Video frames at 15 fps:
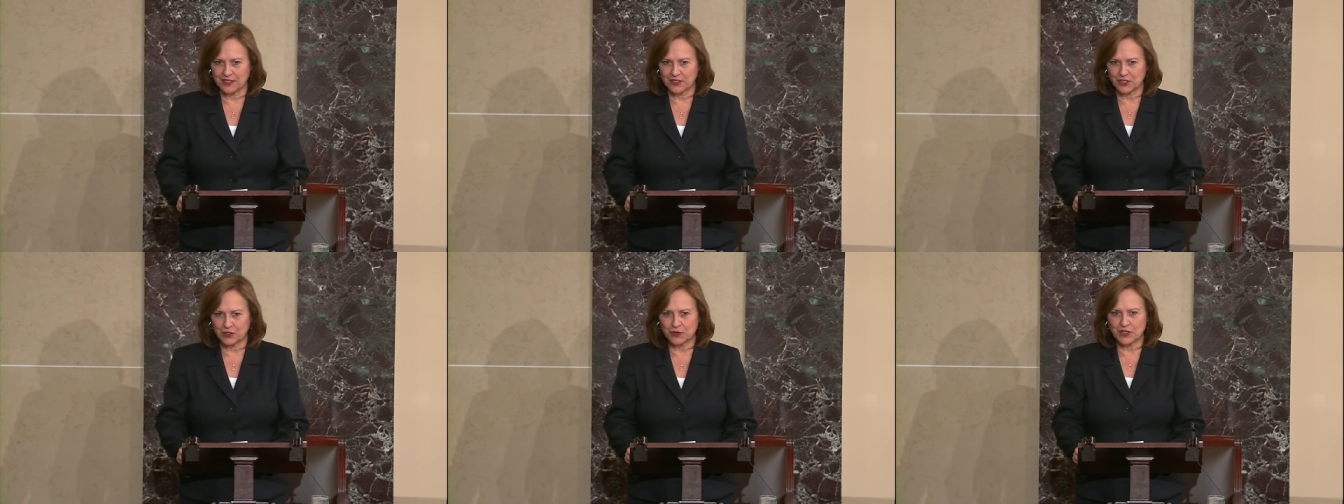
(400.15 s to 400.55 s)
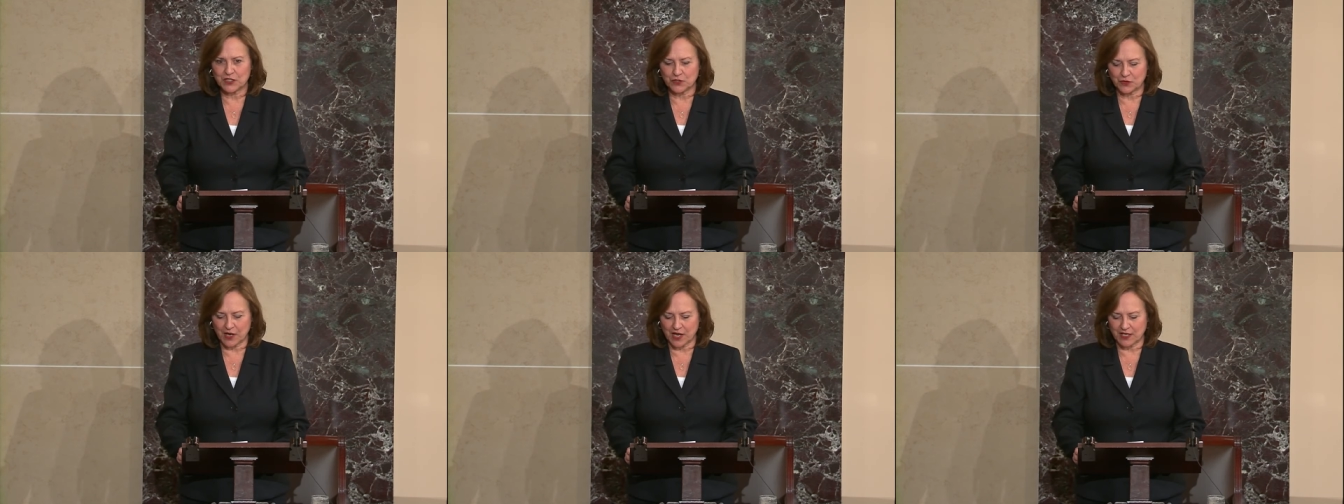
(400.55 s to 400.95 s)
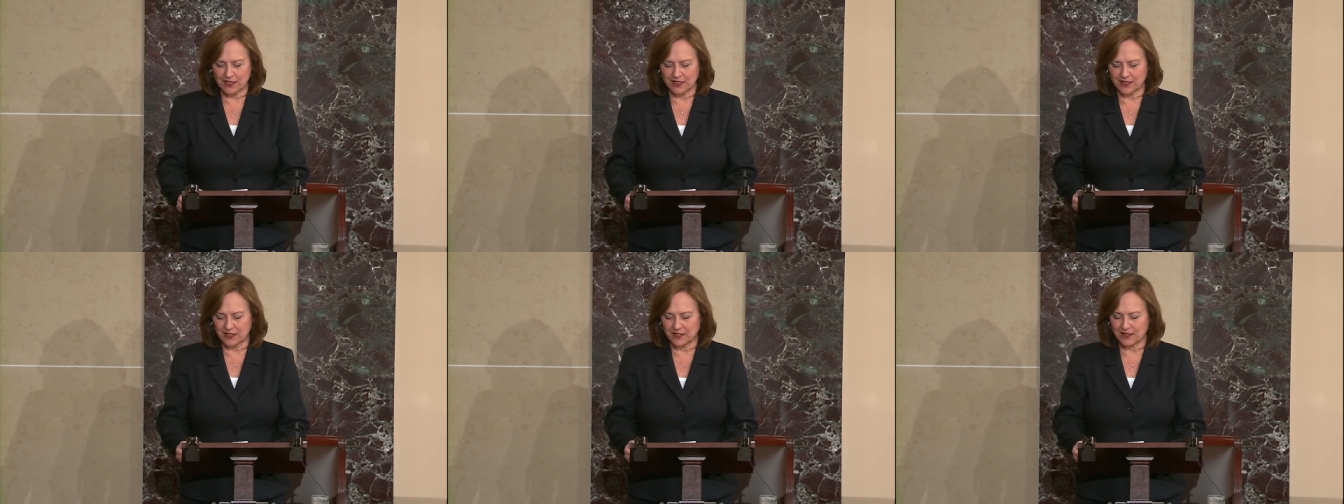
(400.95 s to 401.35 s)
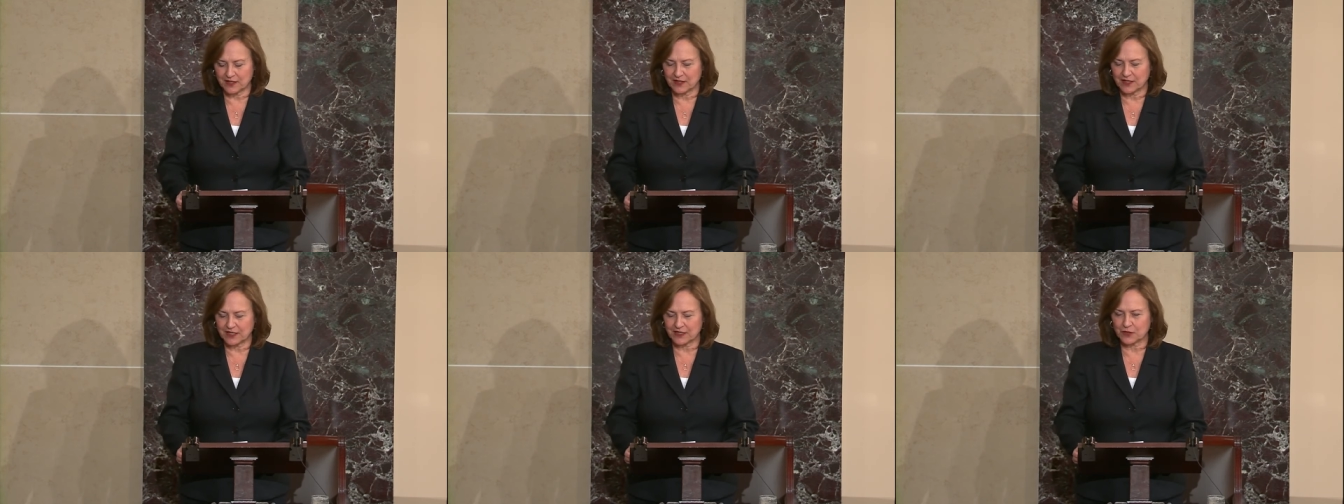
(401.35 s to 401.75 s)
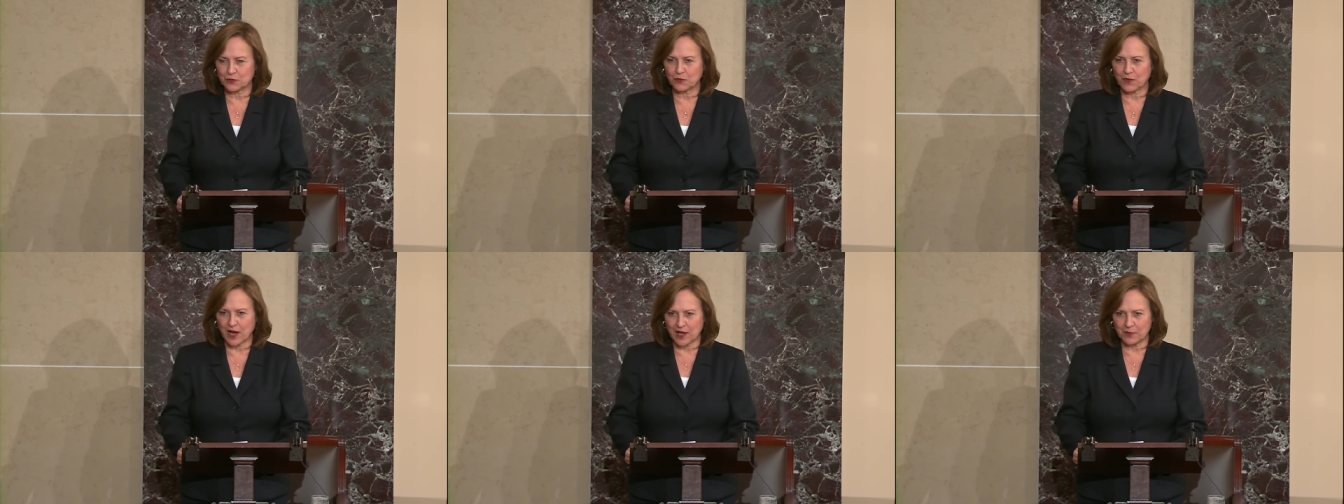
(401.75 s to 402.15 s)
to address this
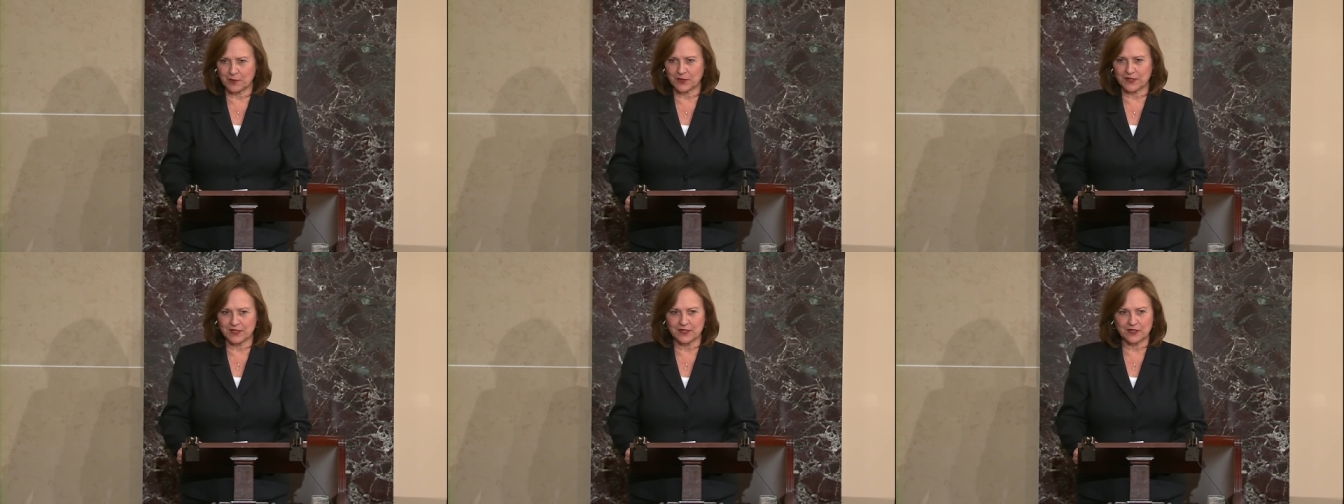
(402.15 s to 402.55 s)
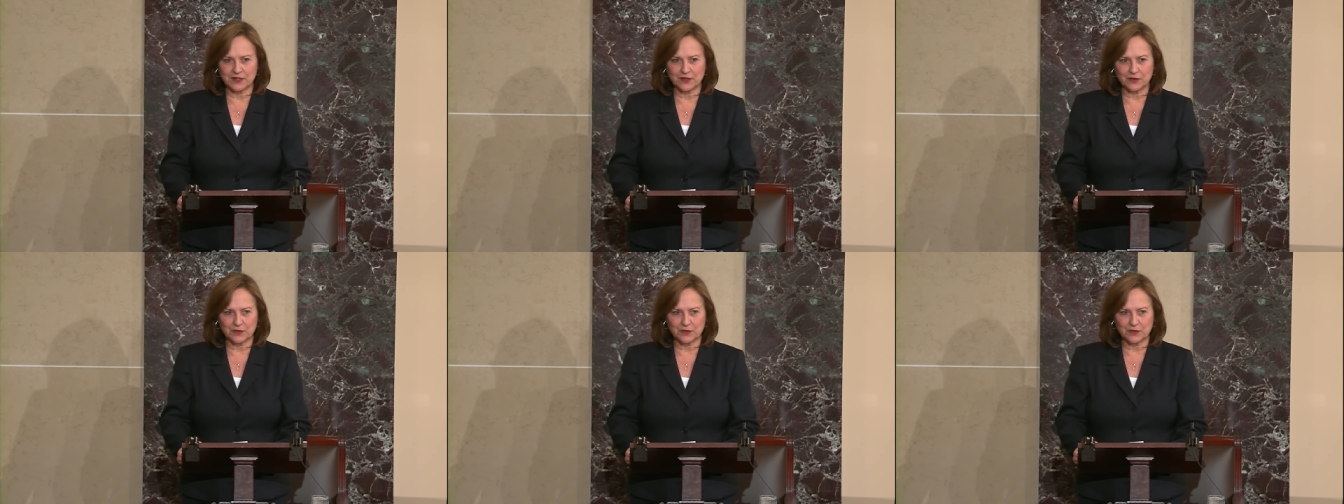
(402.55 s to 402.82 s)
rampant